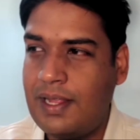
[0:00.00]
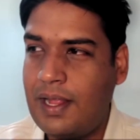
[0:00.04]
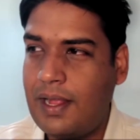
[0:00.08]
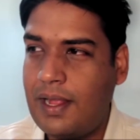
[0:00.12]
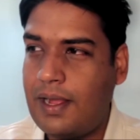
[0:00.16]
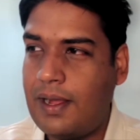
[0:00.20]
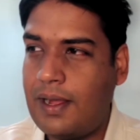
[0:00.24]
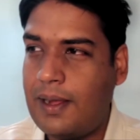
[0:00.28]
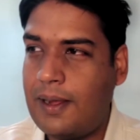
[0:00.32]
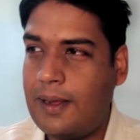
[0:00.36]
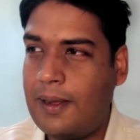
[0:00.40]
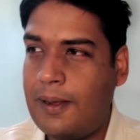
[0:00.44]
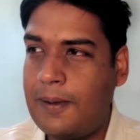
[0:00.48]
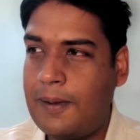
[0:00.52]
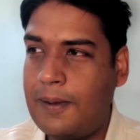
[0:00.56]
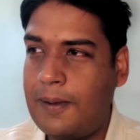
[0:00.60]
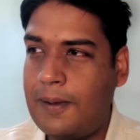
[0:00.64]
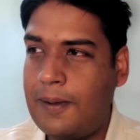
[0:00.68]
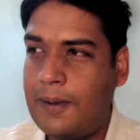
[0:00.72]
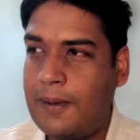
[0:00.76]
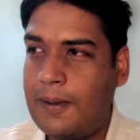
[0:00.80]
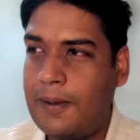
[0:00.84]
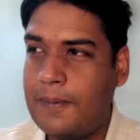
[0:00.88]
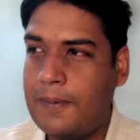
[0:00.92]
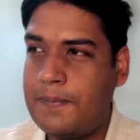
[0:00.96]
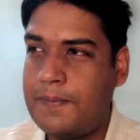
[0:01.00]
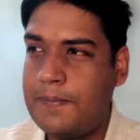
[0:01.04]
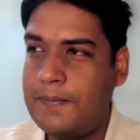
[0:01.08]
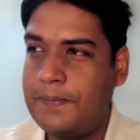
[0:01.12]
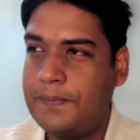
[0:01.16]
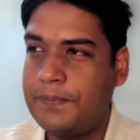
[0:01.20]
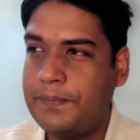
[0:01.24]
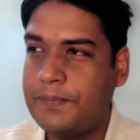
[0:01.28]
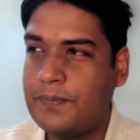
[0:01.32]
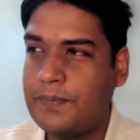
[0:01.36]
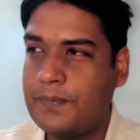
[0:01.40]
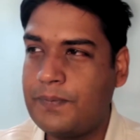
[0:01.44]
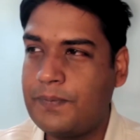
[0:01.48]

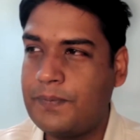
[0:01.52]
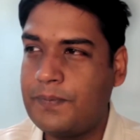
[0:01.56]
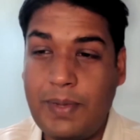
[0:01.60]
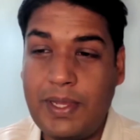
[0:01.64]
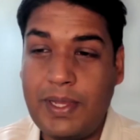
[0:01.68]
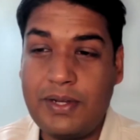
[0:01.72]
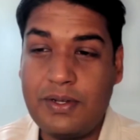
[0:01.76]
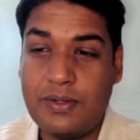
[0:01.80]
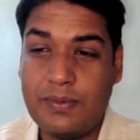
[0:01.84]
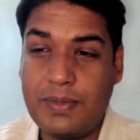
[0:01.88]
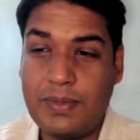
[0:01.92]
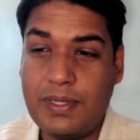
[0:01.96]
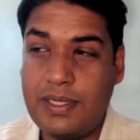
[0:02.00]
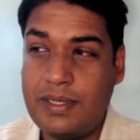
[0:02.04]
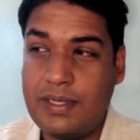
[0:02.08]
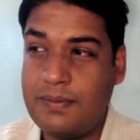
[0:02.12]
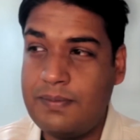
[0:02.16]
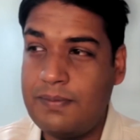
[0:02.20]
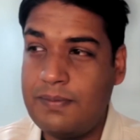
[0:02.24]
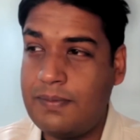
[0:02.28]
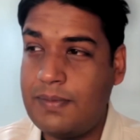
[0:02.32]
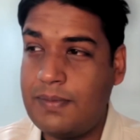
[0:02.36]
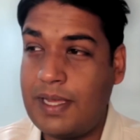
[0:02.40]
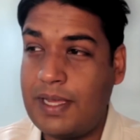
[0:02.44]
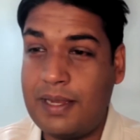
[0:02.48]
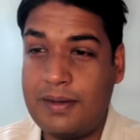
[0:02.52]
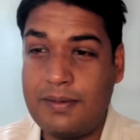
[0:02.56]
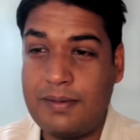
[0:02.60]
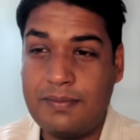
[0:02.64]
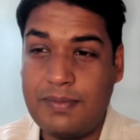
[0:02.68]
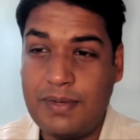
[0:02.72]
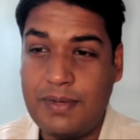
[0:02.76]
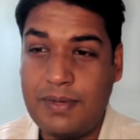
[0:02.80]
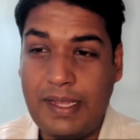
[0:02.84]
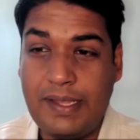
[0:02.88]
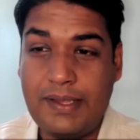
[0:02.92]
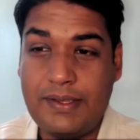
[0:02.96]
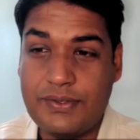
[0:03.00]
will remain to be
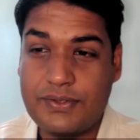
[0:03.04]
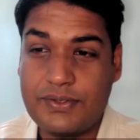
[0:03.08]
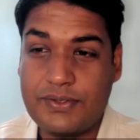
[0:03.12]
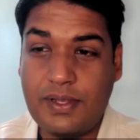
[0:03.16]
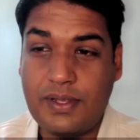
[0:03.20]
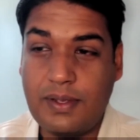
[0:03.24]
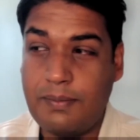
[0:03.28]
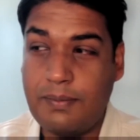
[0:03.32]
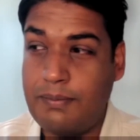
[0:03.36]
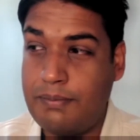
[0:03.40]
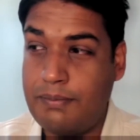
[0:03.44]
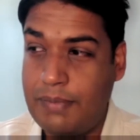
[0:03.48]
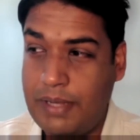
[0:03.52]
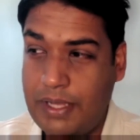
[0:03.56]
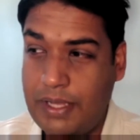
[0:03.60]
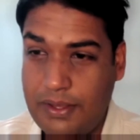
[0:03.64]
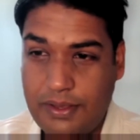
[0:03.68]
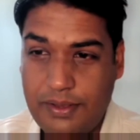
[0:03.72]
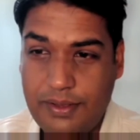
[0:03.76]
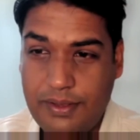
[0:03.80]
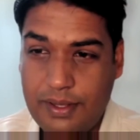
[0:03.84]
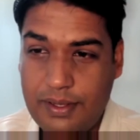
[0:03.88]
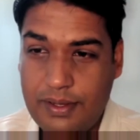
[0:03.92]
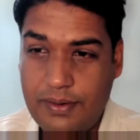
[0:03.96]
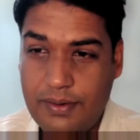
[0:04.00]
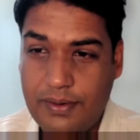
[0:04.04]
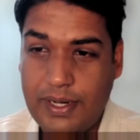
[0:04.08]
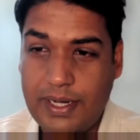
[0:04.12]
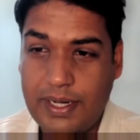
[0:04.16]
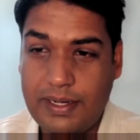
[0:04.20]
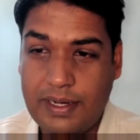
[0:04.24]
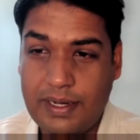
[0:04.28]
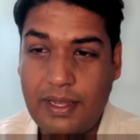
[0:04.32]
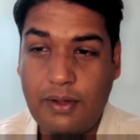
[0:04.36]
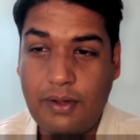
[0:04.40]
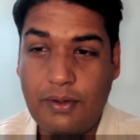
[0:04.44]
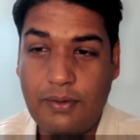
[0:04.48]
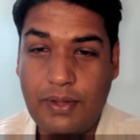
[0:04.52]
and is a myth right
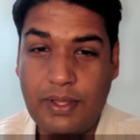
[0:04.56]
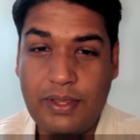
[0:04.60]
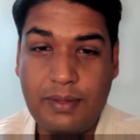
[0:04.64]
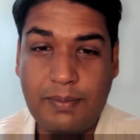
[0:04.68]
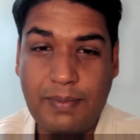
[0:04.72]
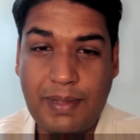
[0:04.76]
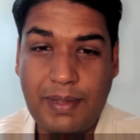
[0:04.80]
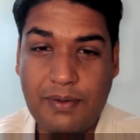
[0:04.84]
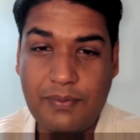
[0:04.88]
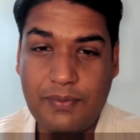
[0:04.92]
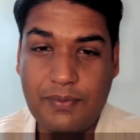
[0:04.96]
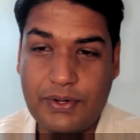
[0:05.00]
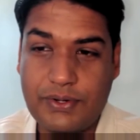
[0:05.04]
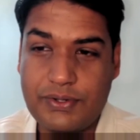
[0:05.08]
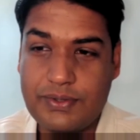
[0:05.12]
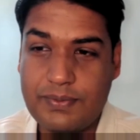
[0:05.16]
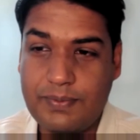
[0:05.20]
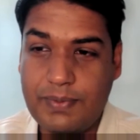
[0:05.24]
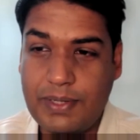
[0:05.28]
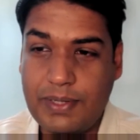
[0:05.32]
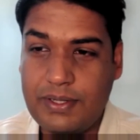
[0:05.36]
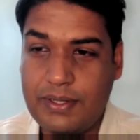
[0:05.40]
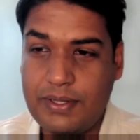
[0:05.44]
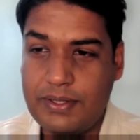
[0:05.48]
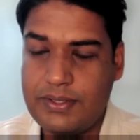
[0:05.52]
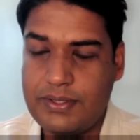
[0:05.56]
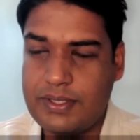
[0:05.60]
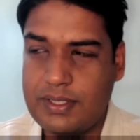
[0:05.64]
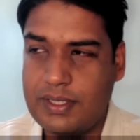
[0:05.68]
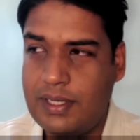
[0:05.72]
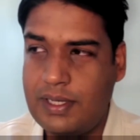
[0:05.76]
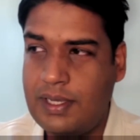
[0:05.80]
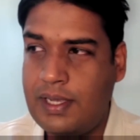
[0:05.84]
now in the metaverse, because